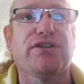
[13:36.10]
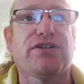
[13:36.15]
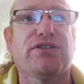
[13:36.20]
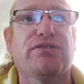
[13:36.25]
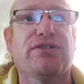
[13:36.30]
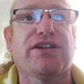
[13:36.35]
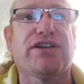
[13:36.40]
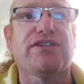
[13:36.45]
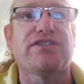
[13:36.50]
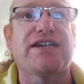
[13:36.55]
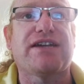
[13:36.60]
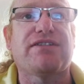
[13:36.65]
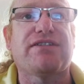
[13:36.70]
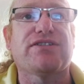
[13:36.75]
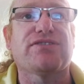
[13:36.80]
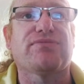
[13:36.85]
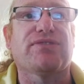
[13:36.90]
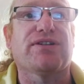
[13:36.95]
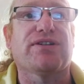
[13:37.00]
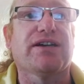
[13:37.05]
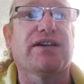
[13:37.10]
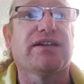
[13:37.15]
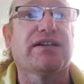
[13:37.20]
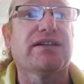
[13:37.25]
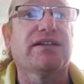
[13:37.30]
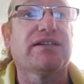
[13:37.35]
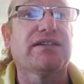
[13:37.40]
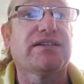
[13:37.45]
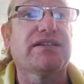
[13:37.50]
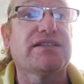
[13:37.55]
at what those errors were,
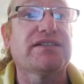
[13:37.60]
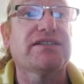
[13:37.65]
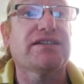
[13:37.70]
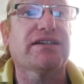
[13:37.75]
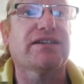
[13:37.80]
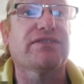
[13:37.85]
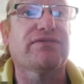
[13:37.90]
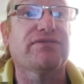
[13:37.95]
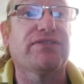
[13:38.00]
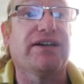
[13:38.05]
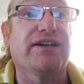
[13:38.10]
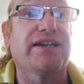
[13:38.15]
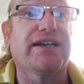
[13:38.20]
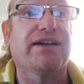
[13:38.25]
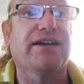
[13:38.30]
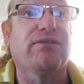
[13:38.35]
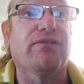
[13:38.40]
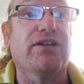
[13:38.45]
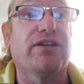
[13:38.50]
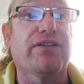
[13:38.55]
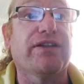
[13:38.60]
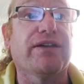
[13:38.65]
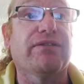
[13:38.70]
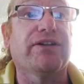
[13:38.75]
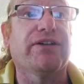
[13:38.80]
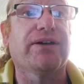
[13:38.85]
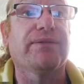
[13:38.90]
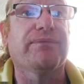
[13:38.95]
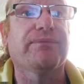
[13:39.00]
so I can find out what they were.